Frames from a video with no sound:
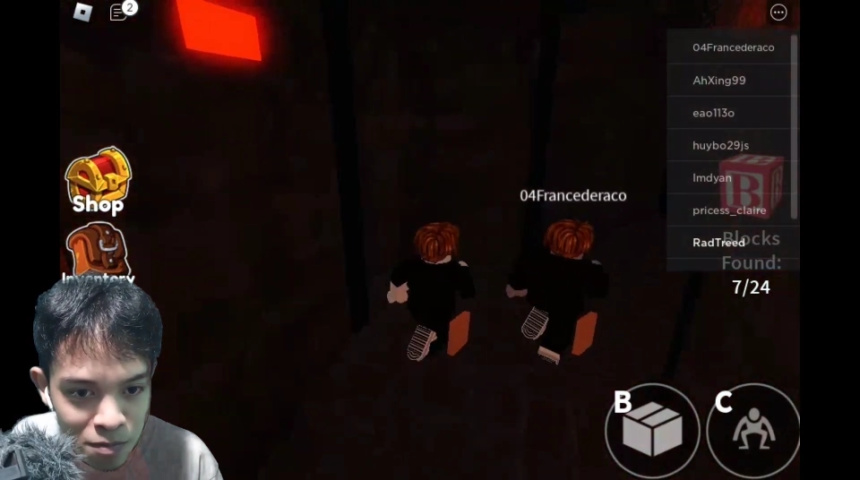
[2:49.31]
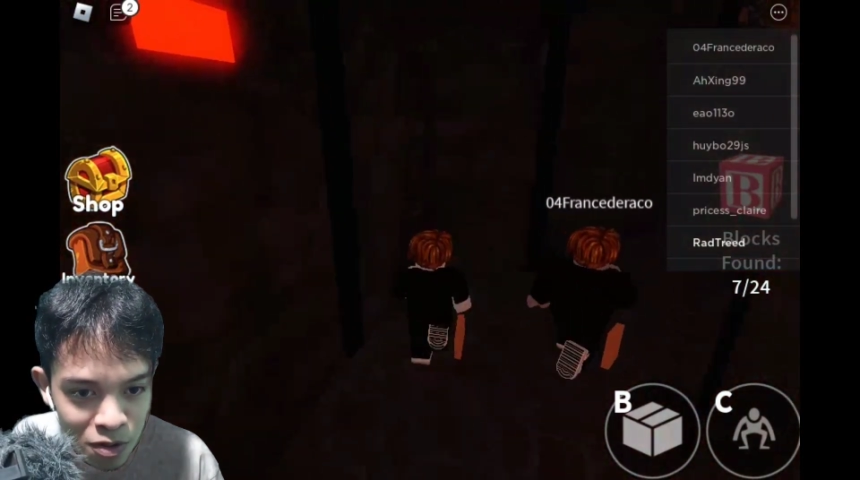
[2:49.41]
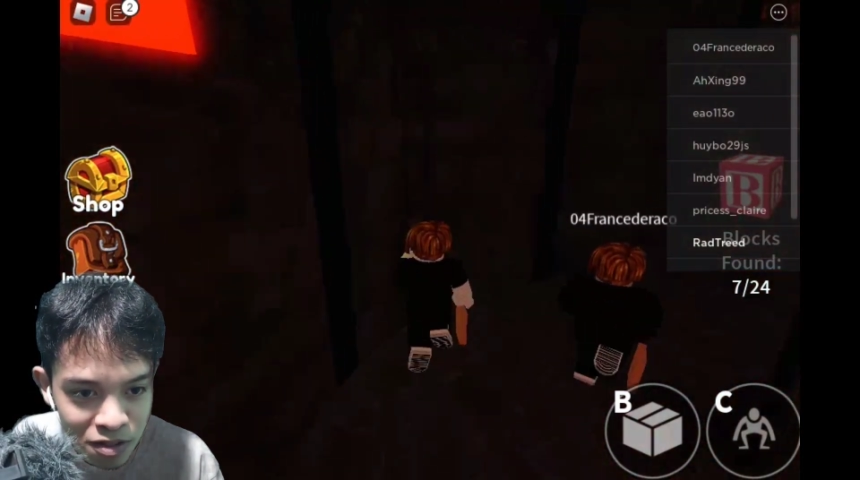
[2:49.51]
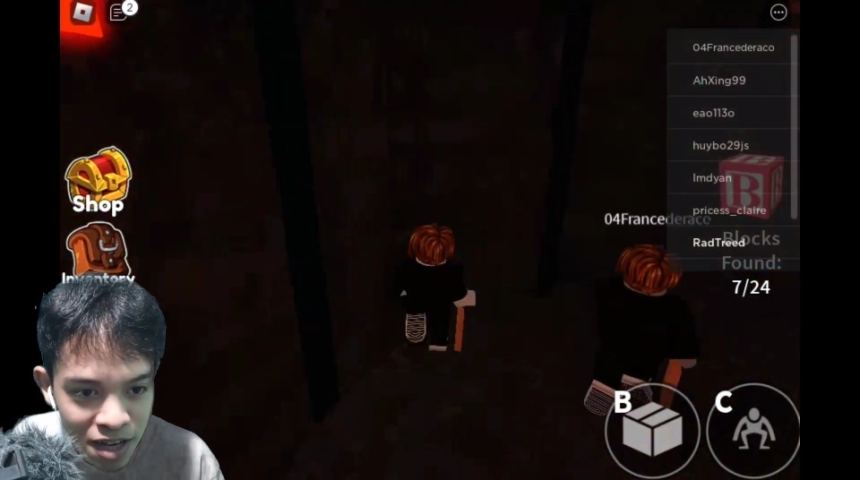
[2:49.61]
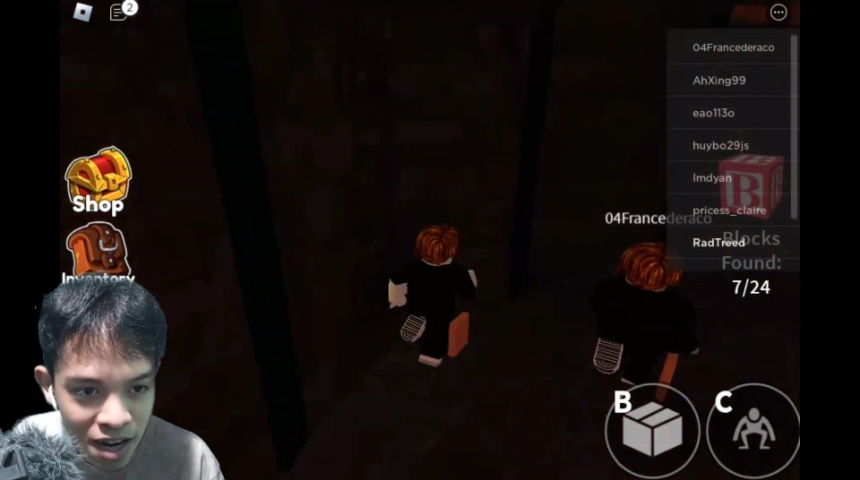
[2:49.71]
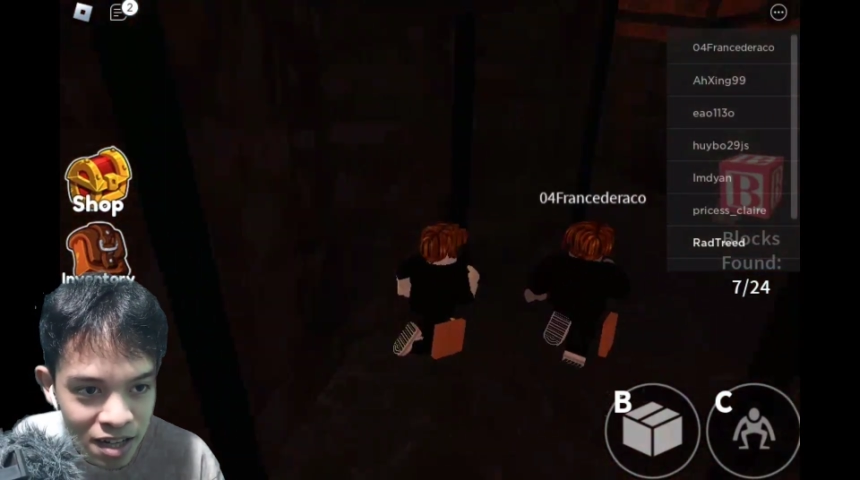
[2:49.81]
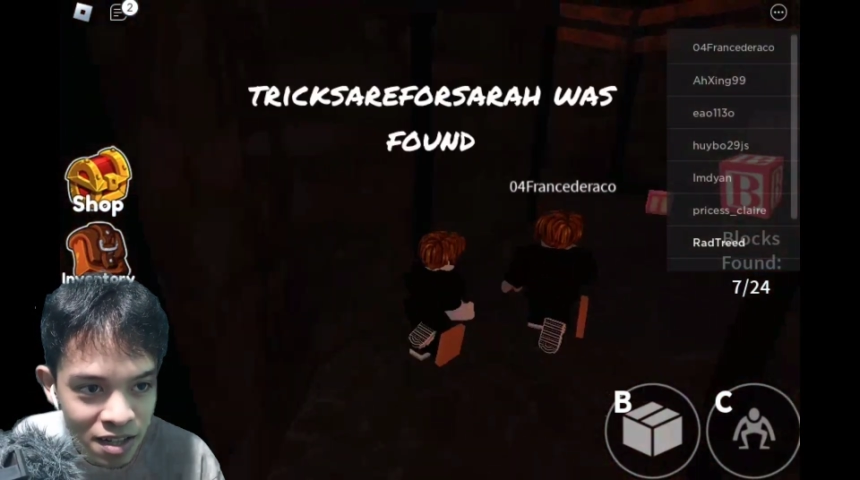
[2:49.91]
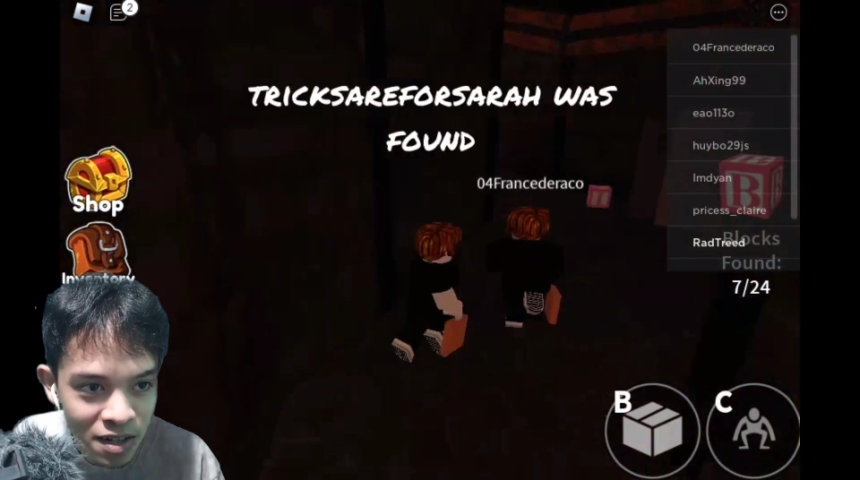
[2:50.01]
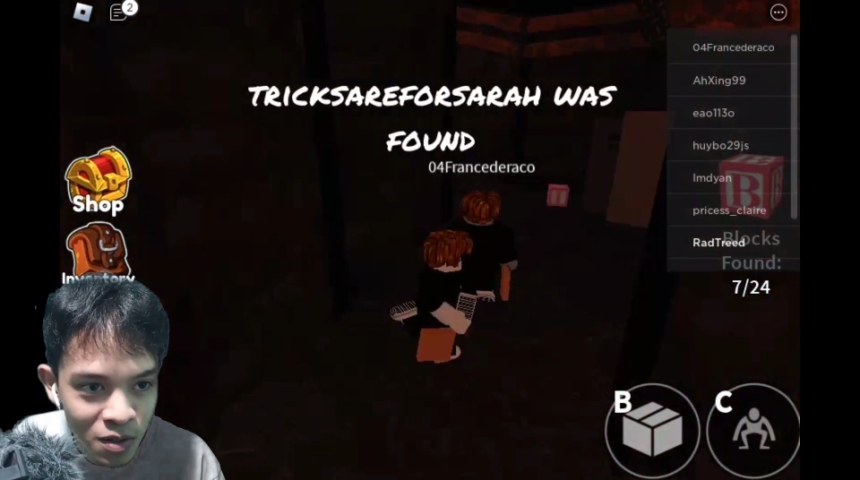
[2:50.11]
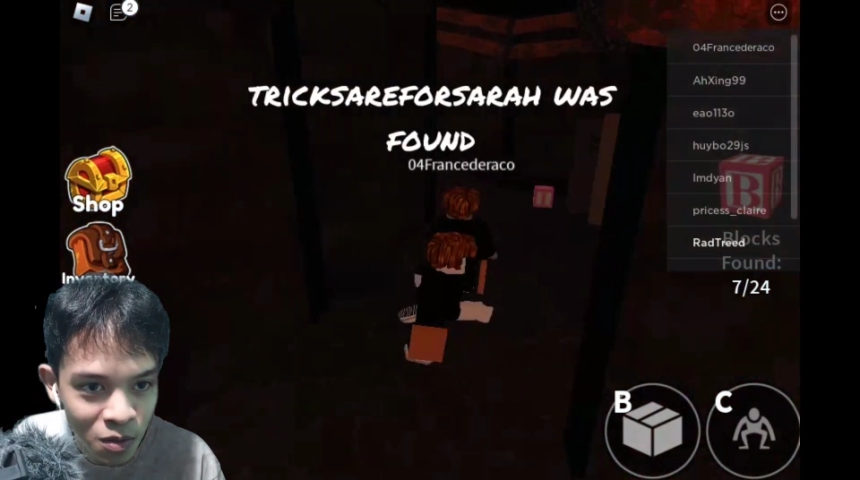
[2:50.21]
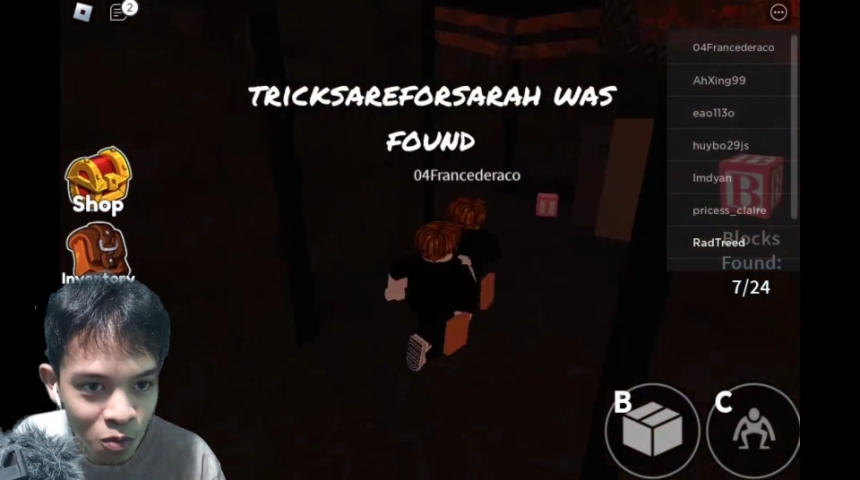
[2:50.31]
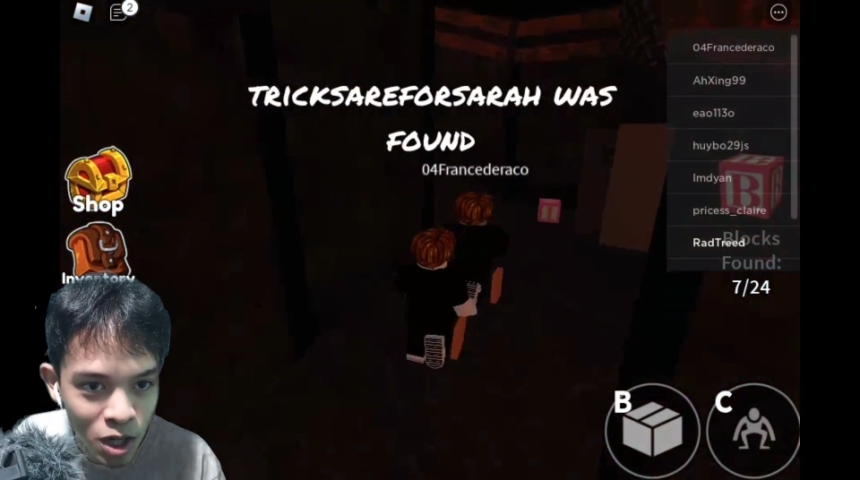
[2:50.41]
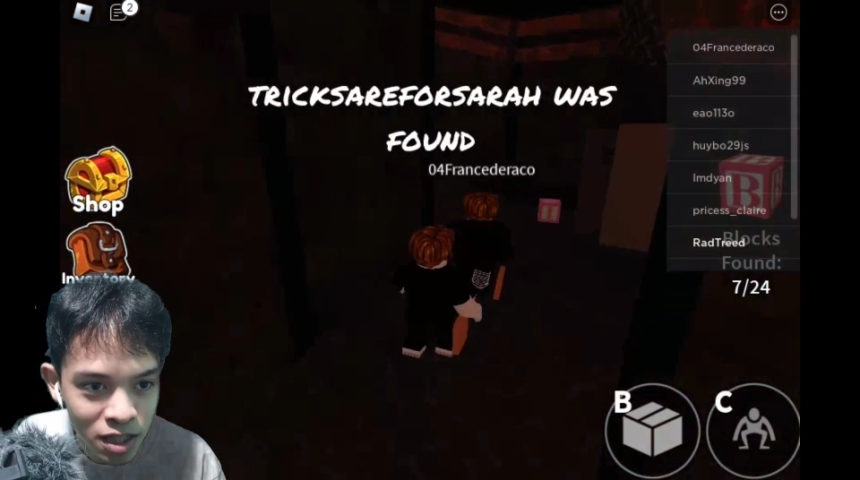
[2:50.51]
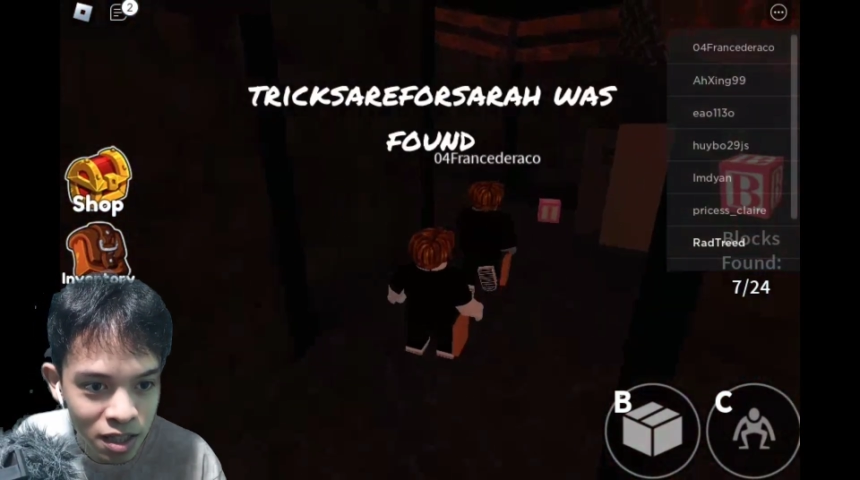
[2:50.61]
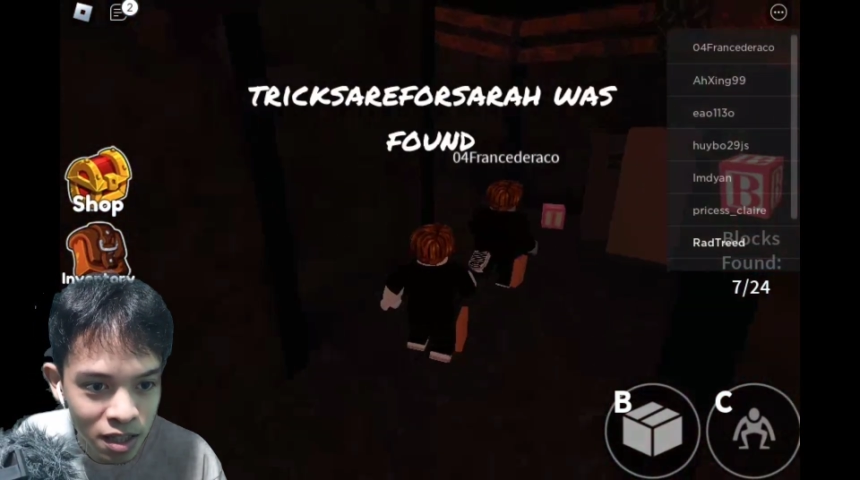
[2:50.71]
I'm so scared.
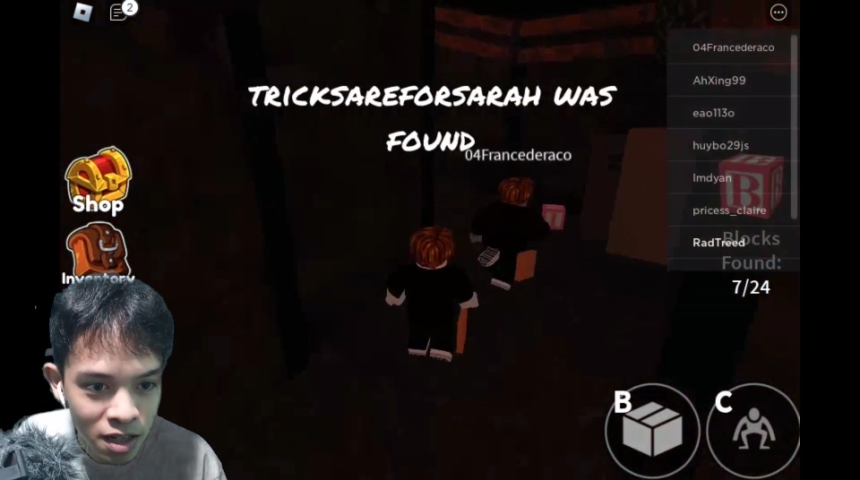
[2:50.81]
What?